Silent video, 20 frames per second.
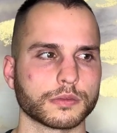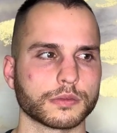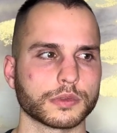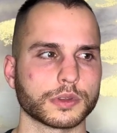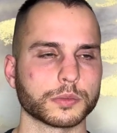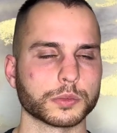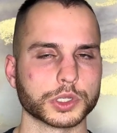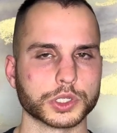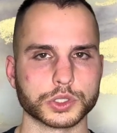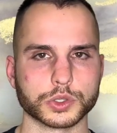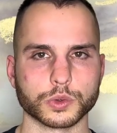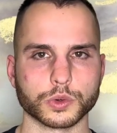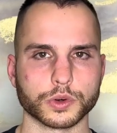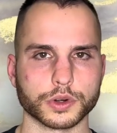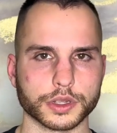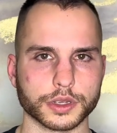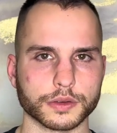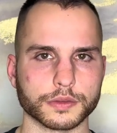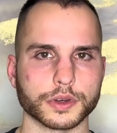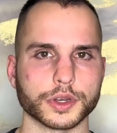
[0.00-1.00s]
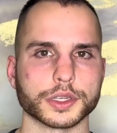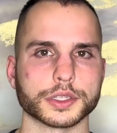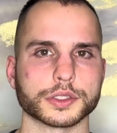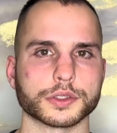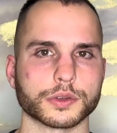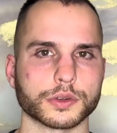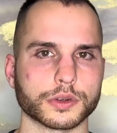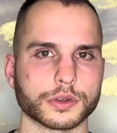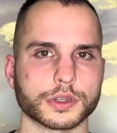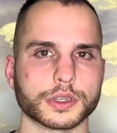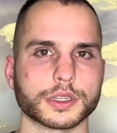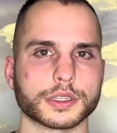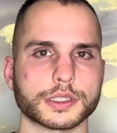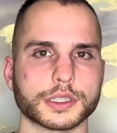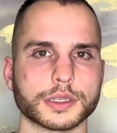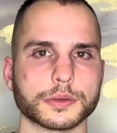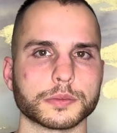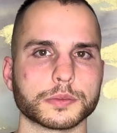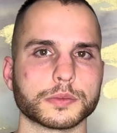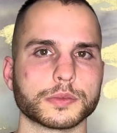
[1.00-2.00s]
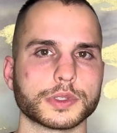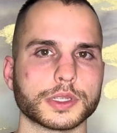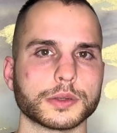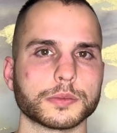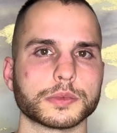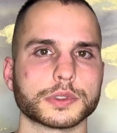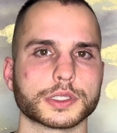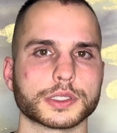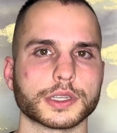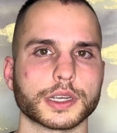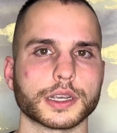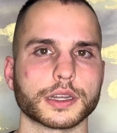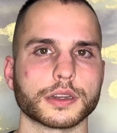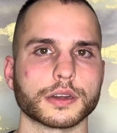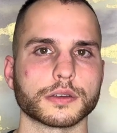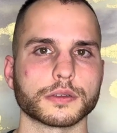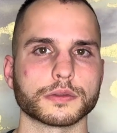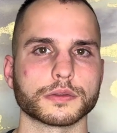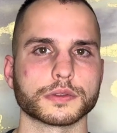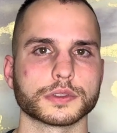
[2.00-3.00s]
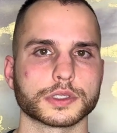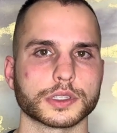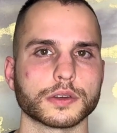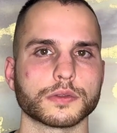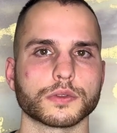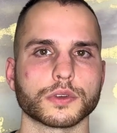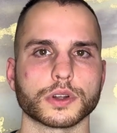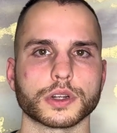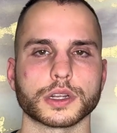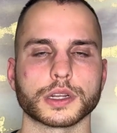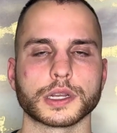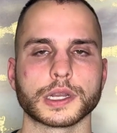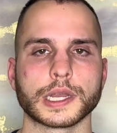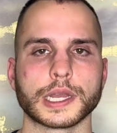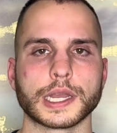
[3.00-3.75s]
the majority of us are in a deep, deep state of suffering.